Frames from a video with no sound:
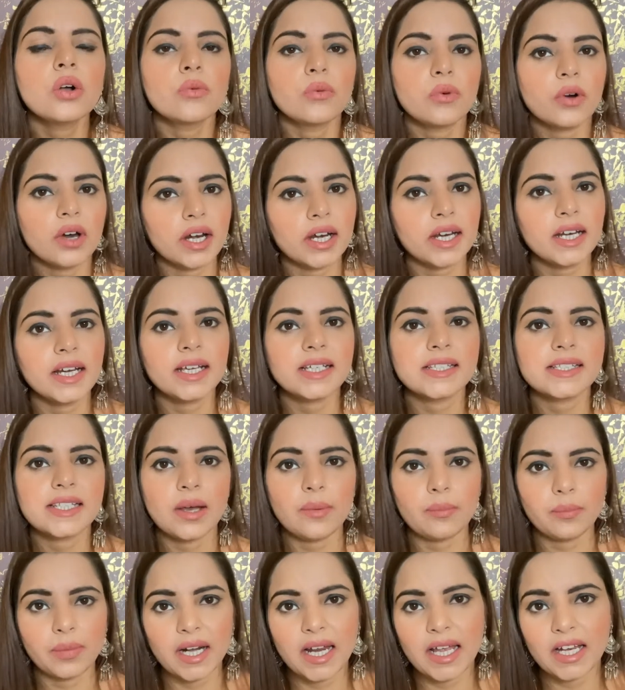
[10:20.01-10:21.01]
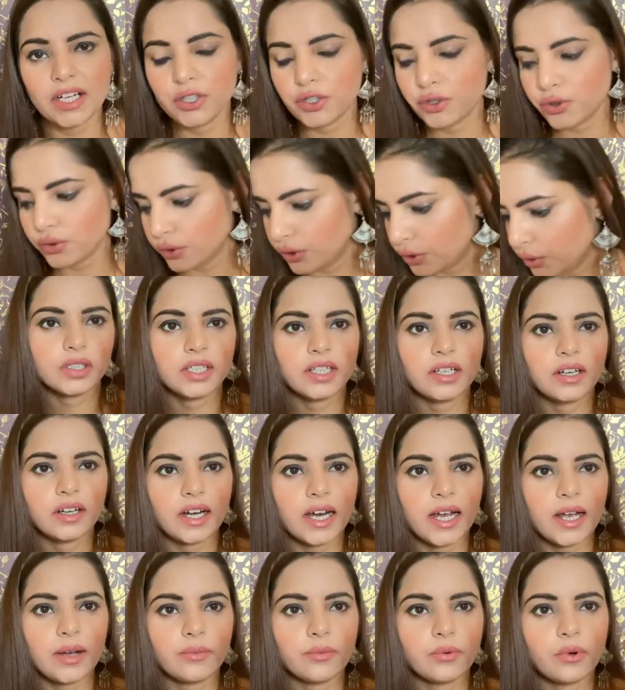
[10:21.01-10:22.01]
For an example, I'll show you. Here
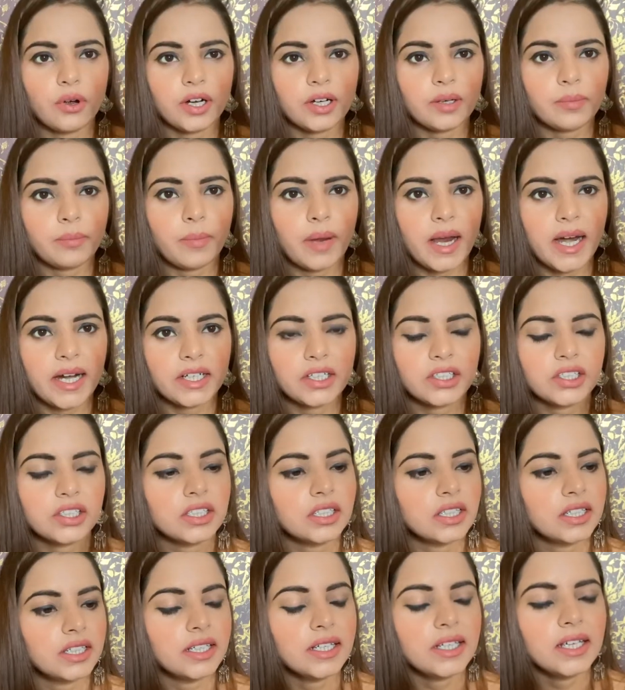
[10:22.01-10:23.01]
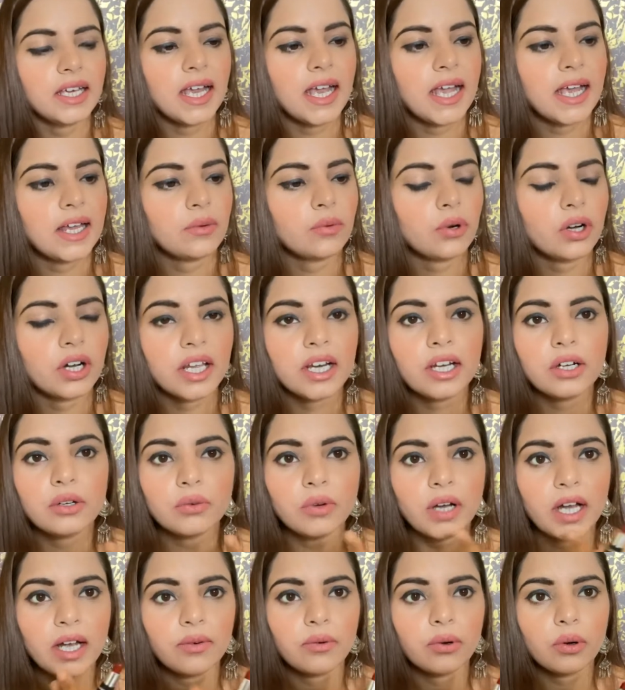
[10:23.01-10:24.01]
I've got matte chili, and what I'll do,
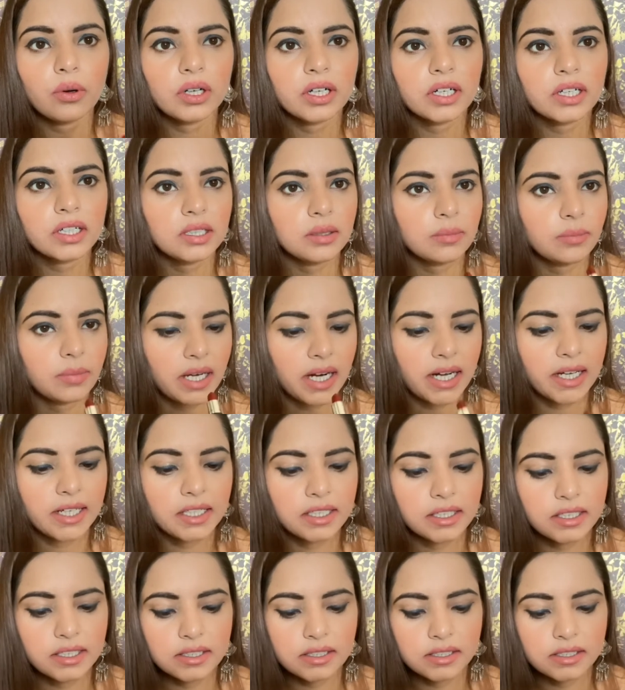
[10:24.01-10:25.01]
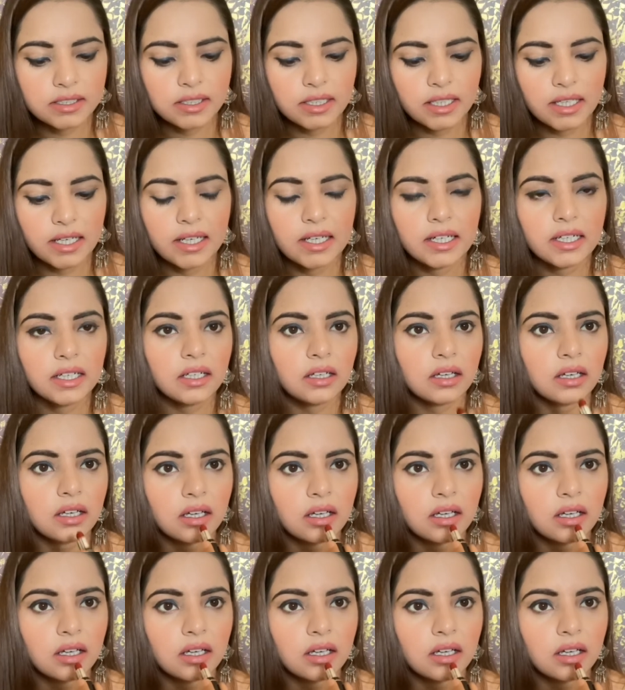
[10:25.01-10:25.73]
I've already applied this and